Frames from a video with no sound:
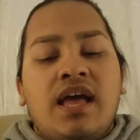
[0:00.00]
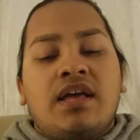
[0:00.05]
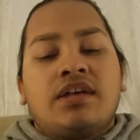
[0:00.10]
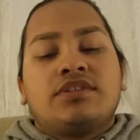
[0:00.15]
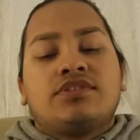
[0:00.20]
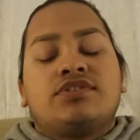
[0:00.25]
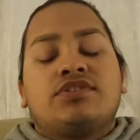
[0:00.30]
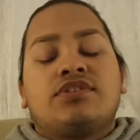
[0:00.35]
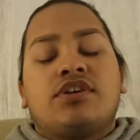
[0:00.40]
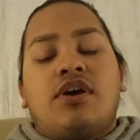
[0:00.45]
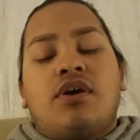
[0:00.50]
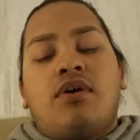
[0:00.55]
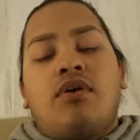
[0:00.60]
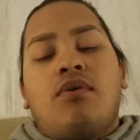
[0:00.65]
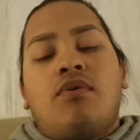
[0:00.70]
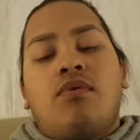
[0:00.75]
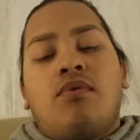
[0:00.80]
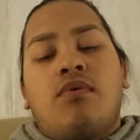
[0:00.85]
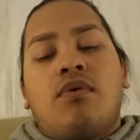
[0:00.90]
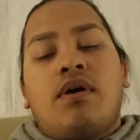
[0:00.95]

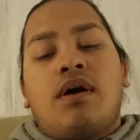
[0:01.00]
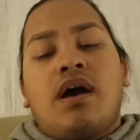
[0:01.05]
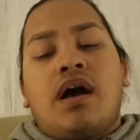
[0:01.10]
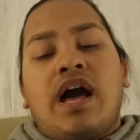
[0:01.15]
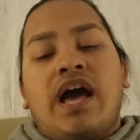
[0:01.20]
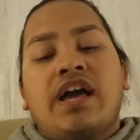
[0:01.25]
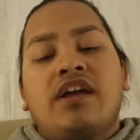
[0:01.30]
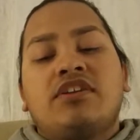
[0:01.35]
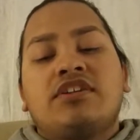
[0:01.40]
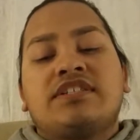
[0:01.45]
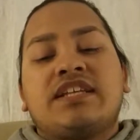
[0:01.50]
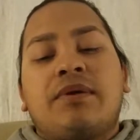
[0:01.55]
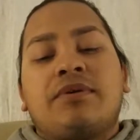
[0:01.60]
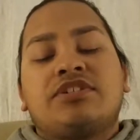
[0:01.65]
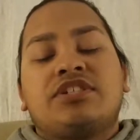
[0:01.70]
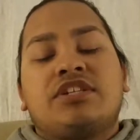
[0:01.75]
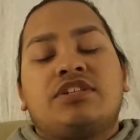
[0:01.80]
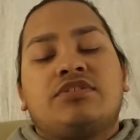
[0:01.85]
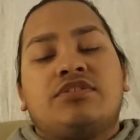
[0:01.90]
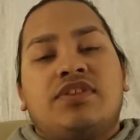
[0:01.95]
So I understand why
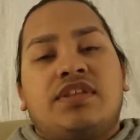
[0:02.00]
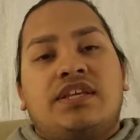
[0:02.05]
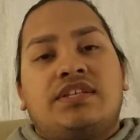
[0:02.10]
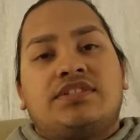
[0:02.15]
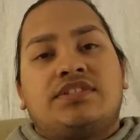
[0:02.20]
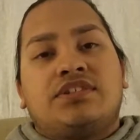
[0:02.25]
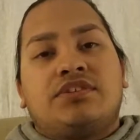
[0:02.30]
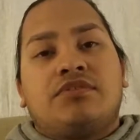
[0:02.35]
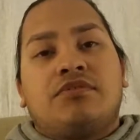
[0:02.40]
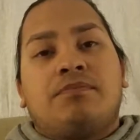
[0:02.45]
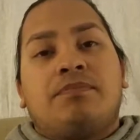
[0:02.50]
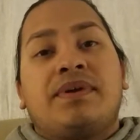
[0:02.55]
she didn't do the heat too.